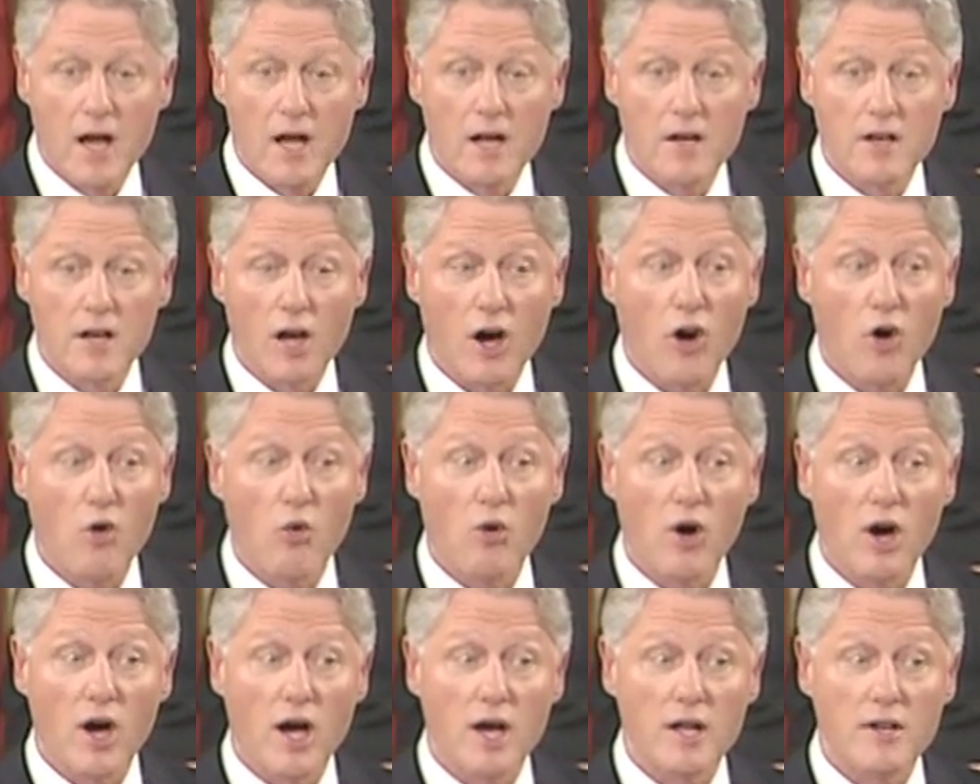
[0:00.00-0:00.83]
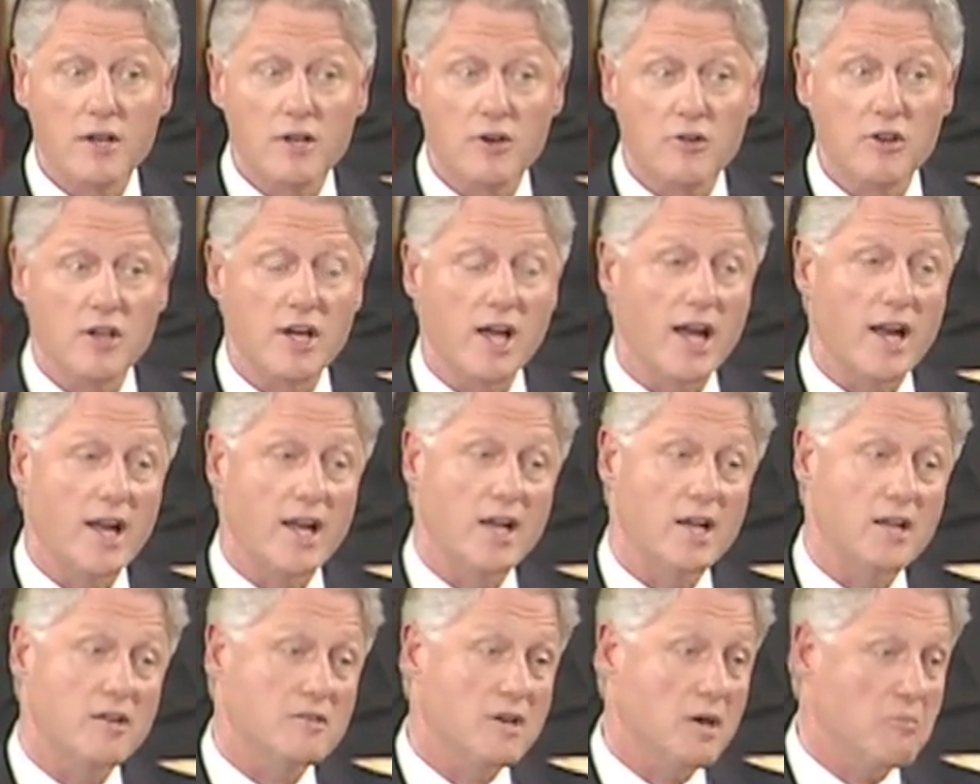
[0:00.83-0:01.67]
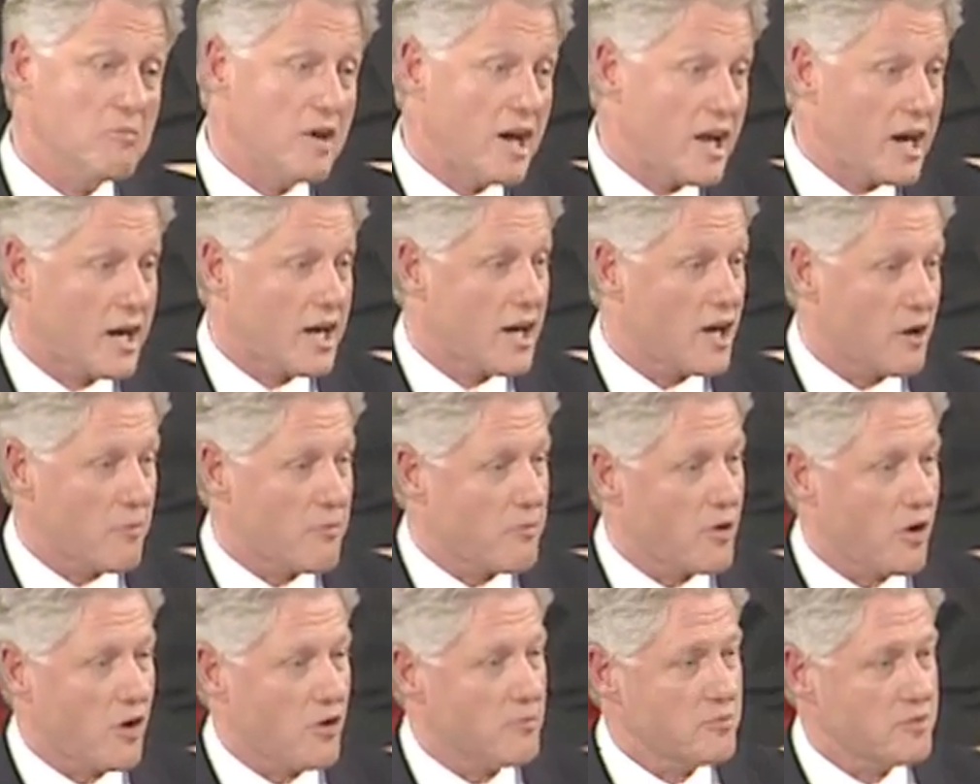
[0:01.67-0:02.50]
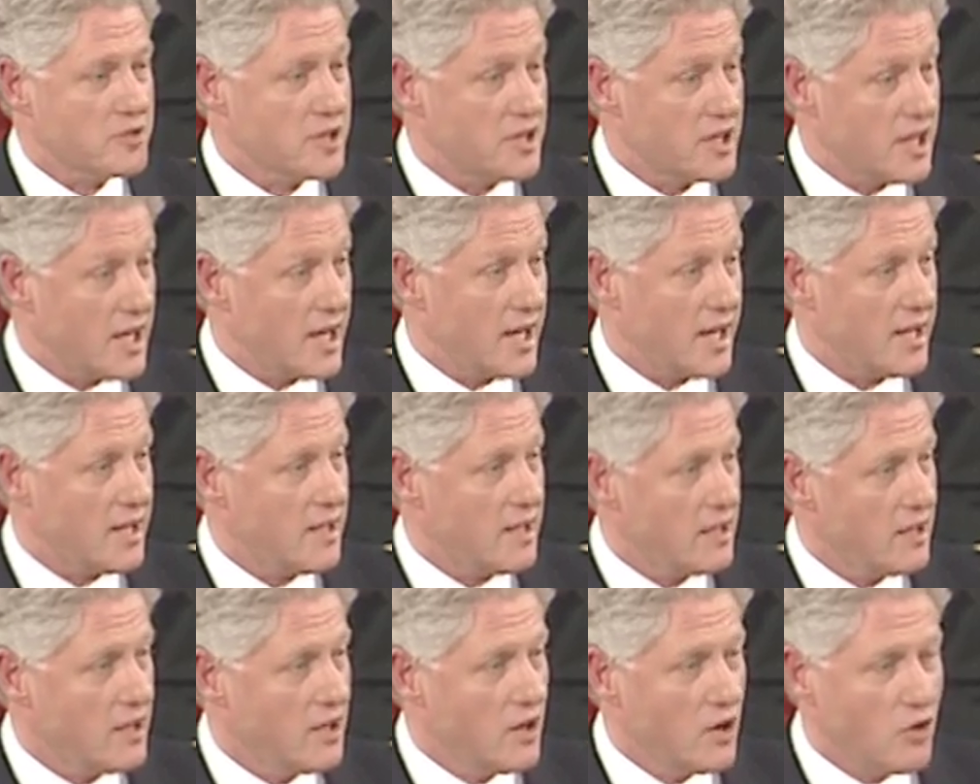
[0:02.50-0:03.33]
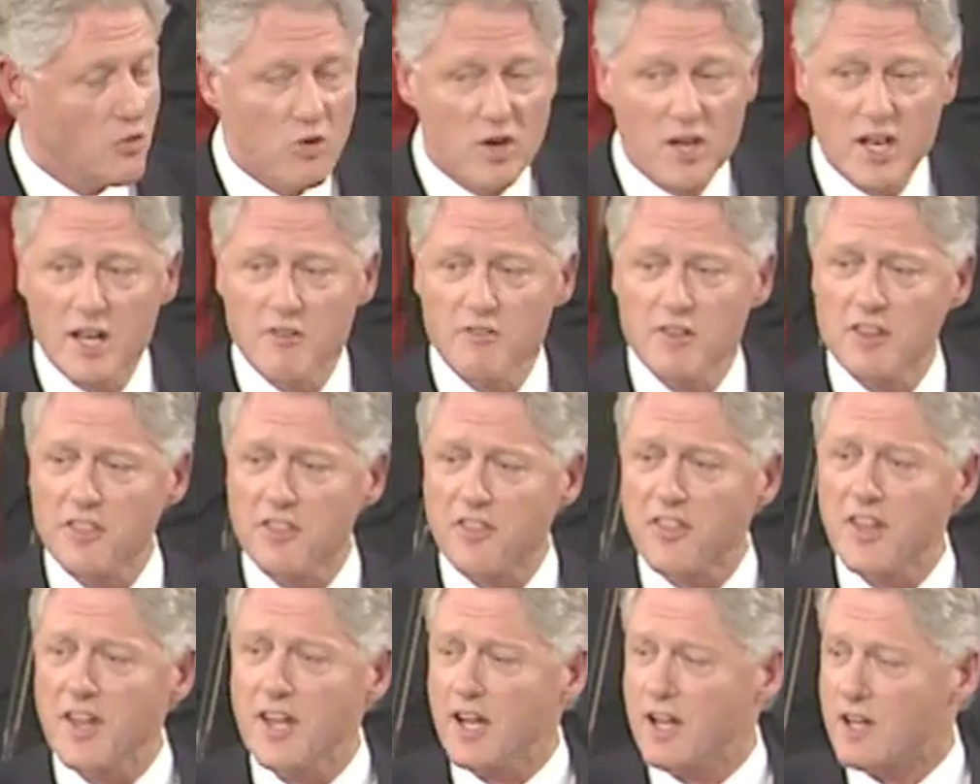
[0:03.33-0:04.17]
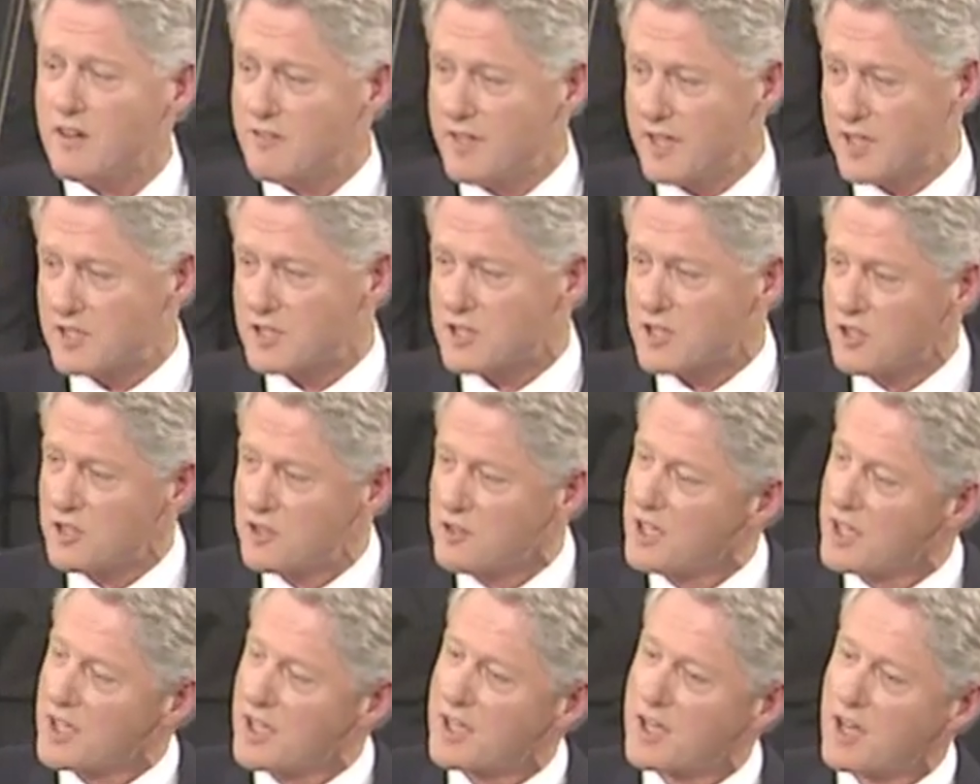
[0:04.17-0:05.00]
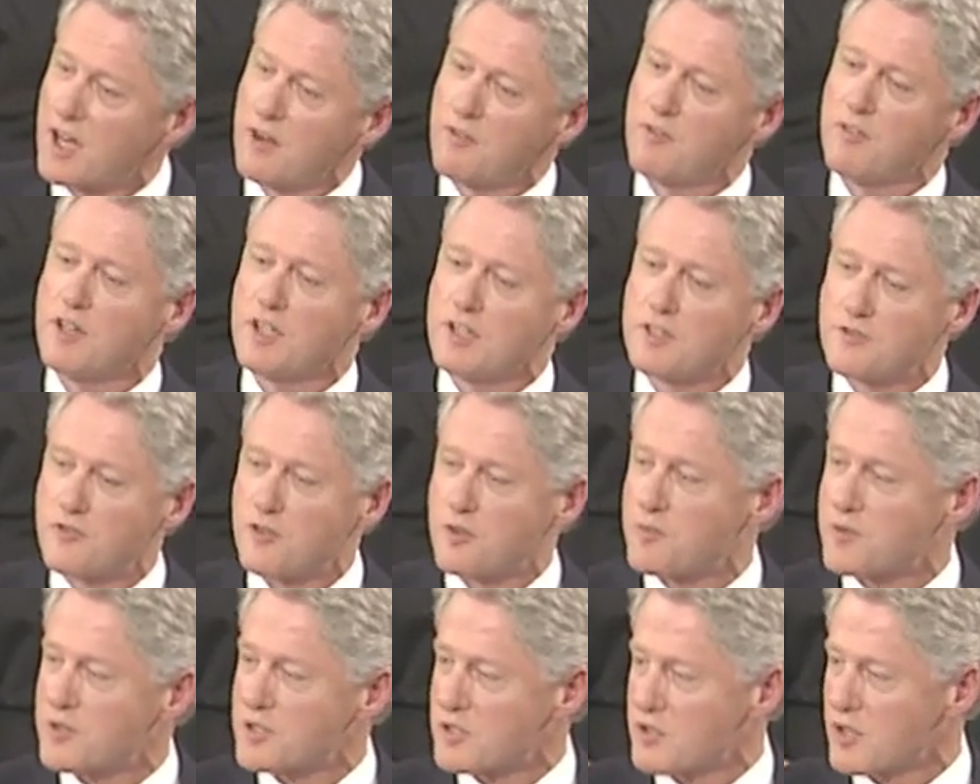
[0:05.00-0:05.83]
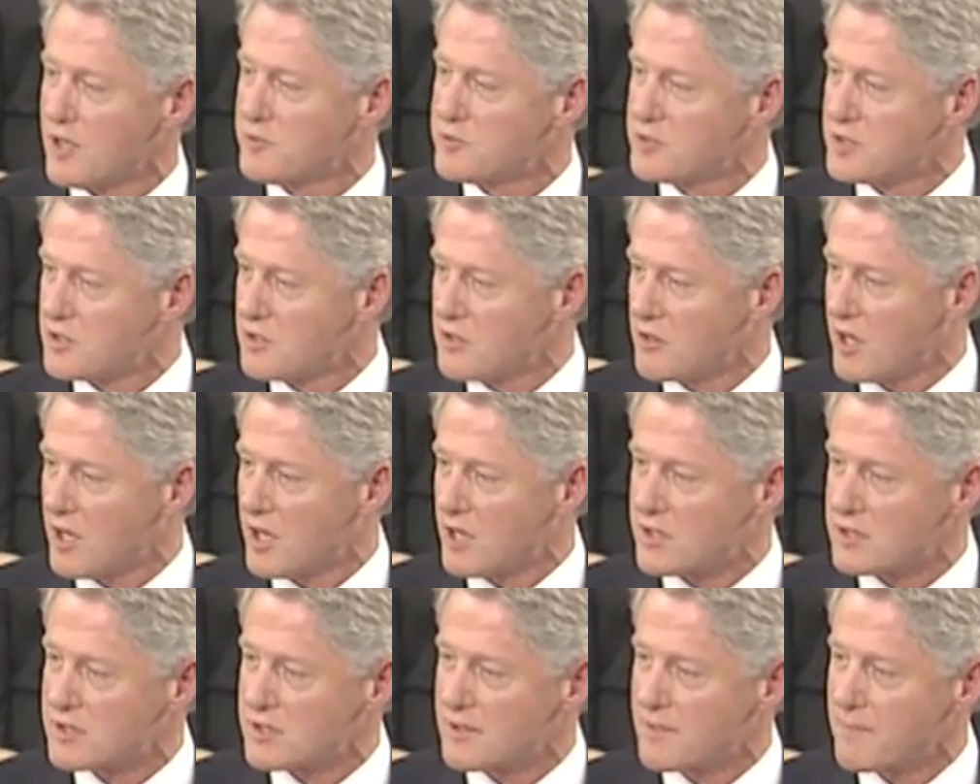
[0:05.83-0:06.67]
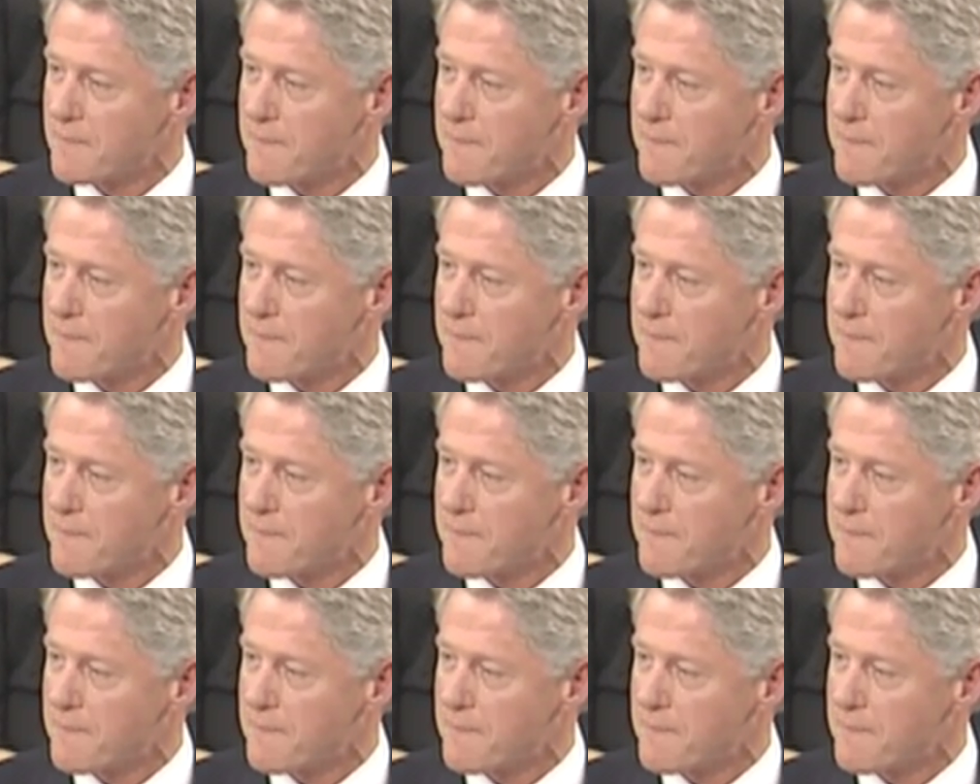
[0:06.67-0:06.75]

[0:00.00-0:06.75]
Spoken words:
No one creating a Medicare program today would even think of excluding coverage for prescription drugs.